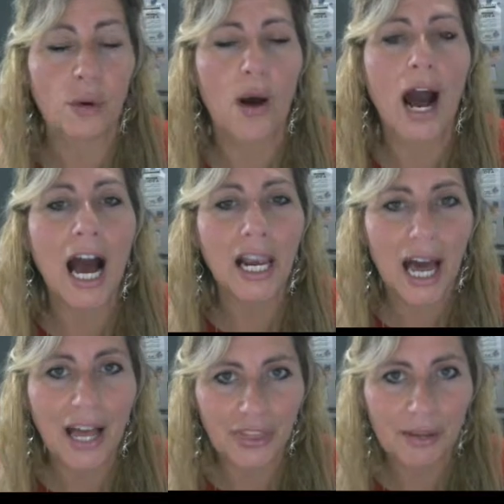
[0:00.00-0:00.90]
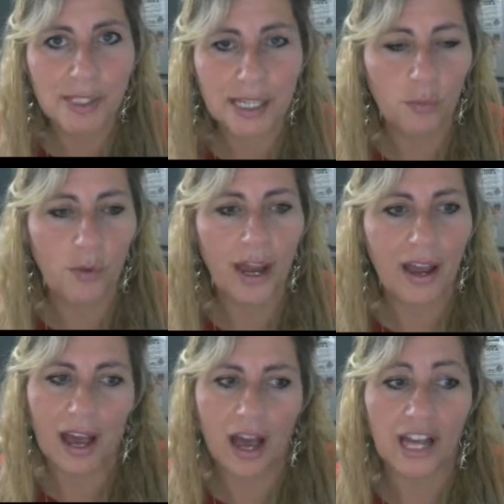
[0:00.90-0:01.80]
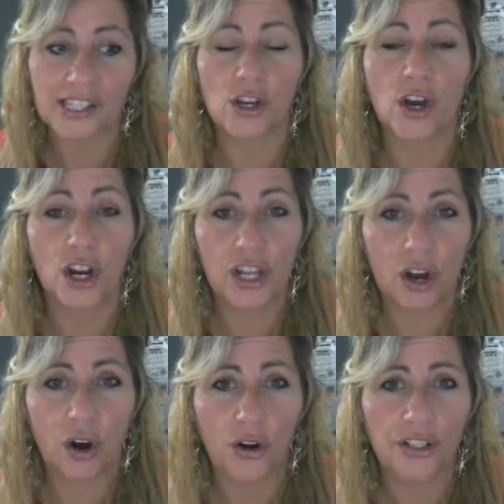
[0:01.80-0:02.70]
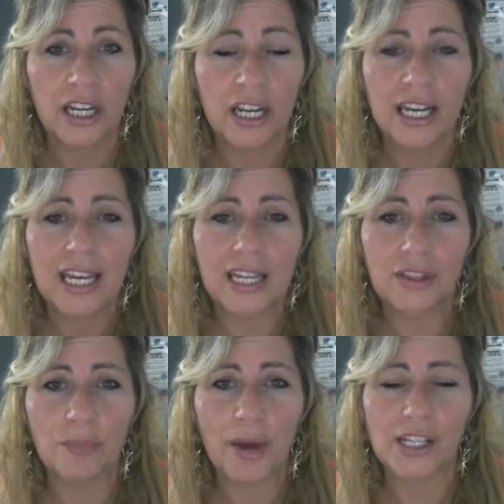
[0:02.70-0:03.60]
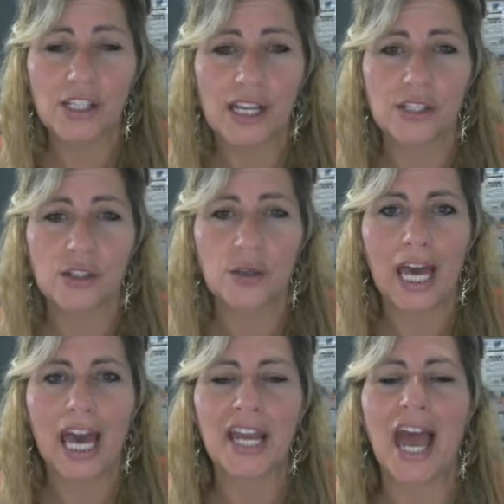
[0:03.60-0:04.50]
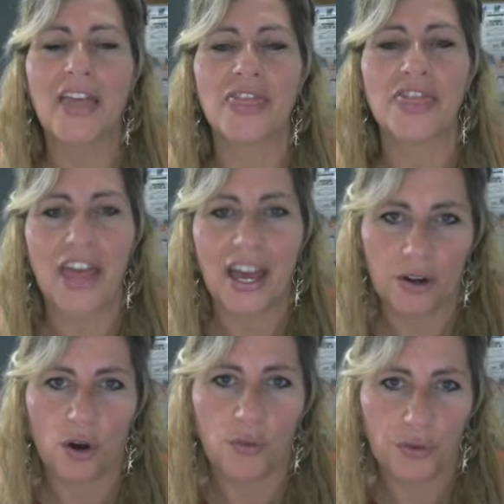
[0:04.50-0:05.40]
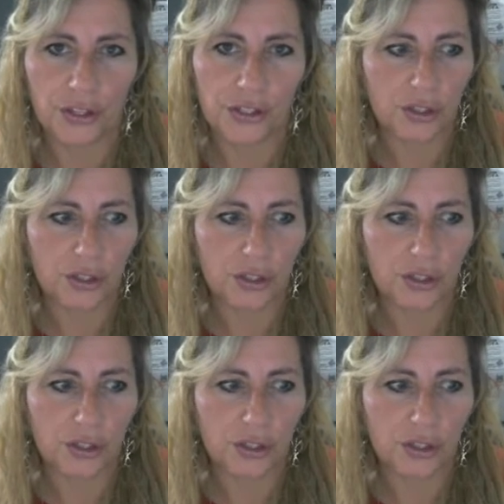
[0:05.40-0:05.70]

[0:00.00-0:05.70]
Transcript: So highlight them somewhere as early on in the page as you can, and then offer the